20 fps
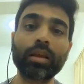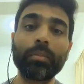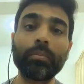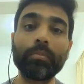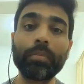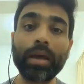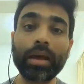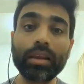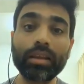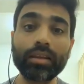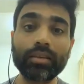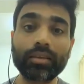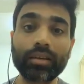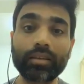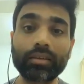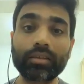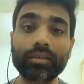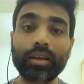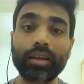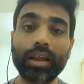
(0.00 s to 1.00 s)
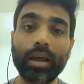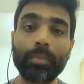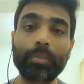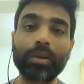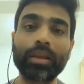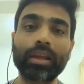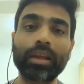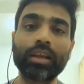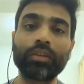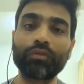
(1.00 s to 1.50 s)
There are many changes are
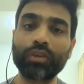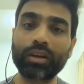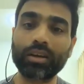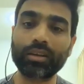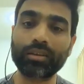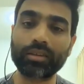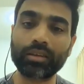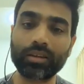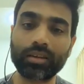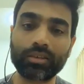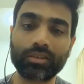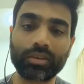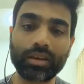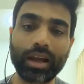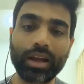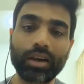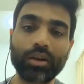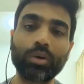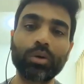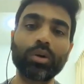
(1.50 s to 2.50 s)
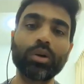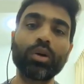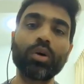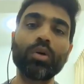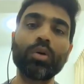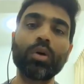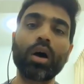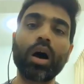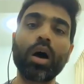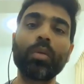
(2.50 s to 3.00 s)
happening in fitness industry. I don't
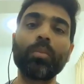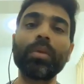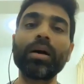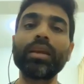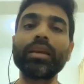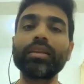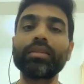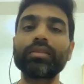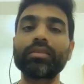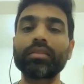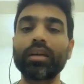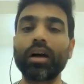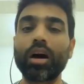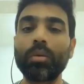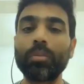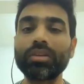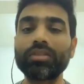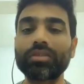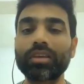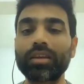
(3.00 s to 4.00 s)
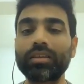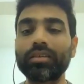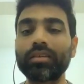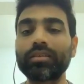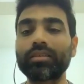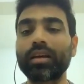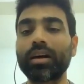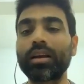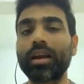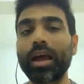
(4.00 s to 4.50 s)
know how much
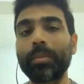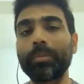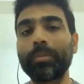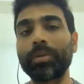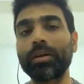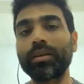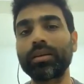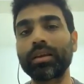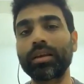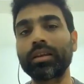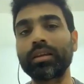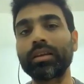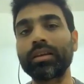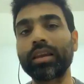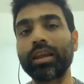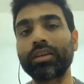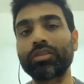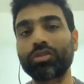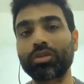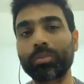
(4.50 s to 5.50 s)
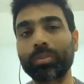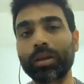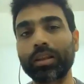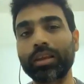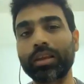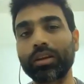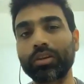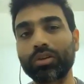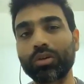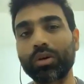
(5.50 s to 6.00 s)
changes have happened in
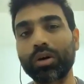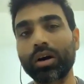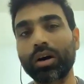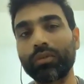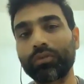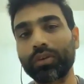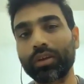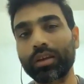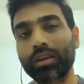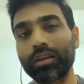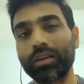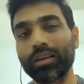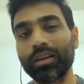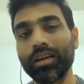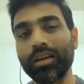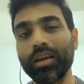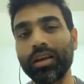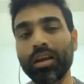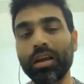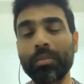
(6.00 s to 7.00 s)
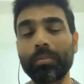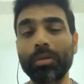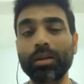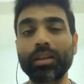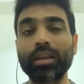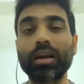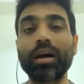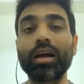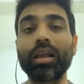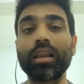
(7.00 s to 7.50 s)
naturopathy and yoga field,
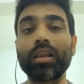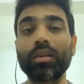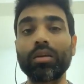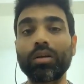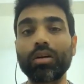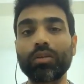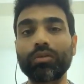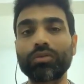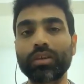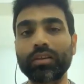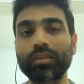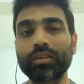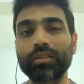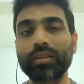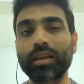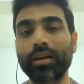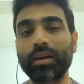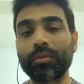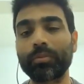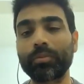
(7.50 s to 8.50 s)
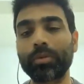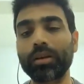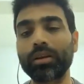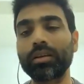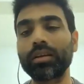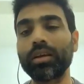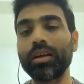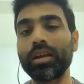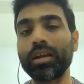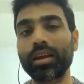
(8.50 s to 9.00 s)
but there are a lot of changes
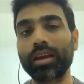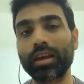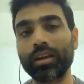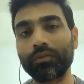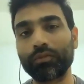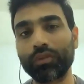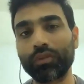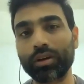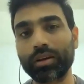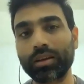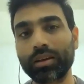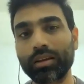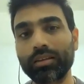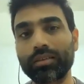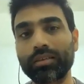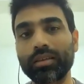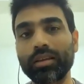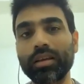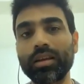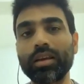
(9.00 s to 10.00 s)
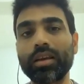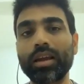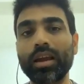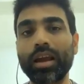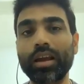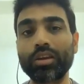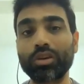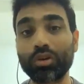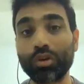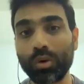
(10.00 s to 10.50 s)
happen in fitness
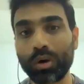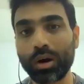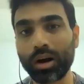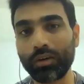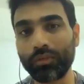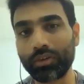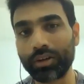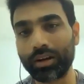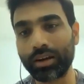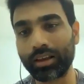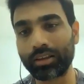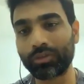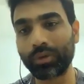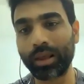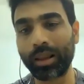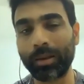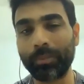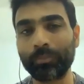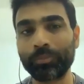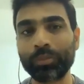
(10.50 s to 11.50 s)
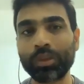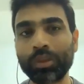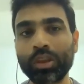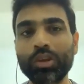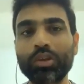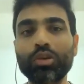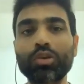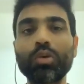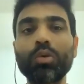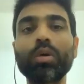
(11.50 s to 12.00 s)
and yoga field as well.
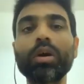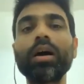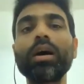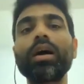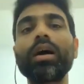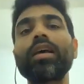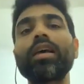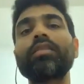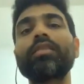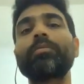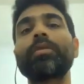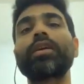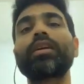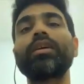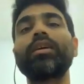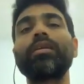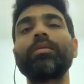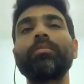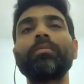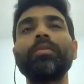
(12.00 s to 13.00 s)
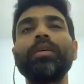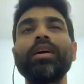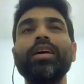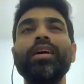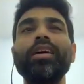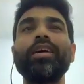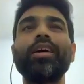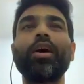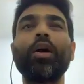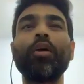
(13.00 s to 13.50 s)
Yoga has become
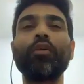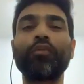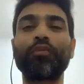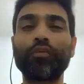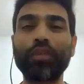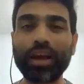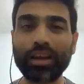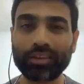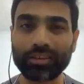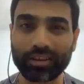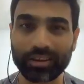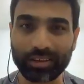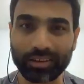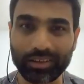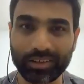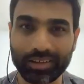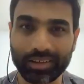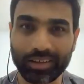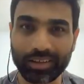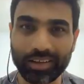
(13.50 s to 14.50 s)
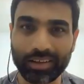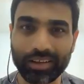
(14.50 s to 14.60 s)
a fashion